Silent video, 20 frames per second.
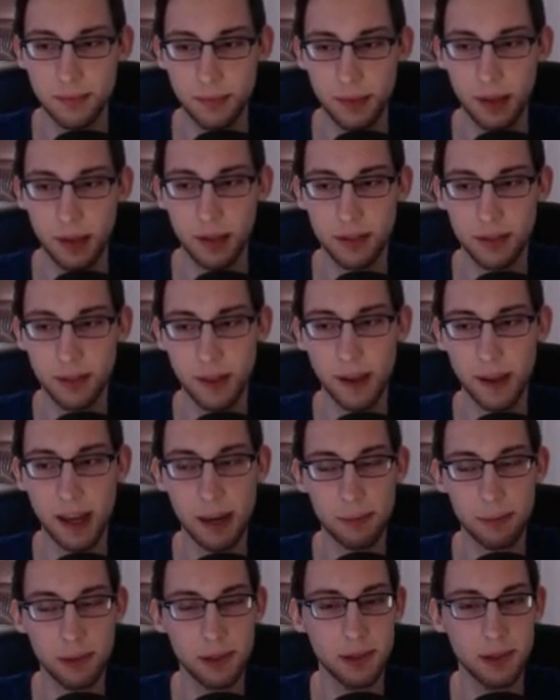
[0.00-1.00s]
It's the
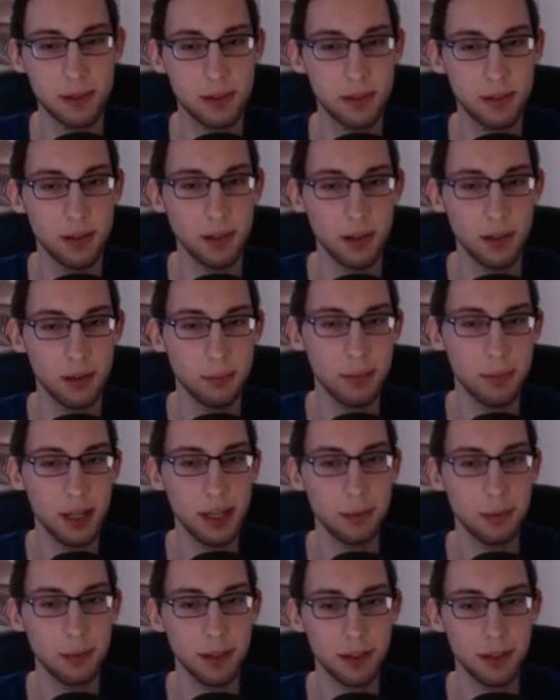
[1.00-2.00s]
camera. Huh,
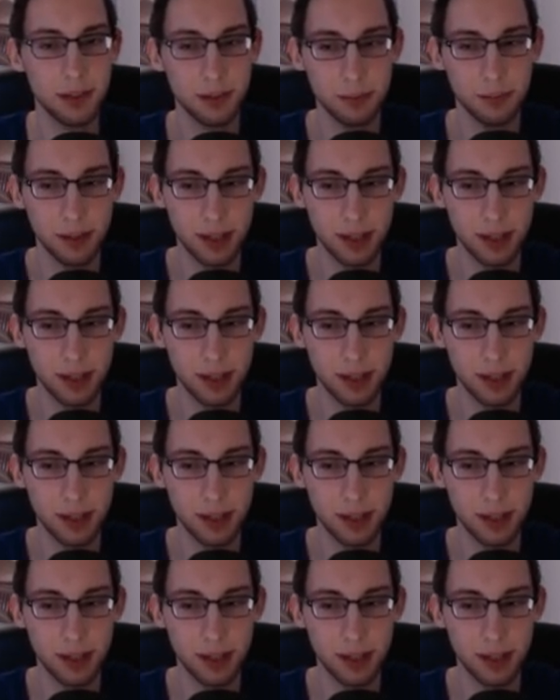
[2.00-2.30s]
maybe. But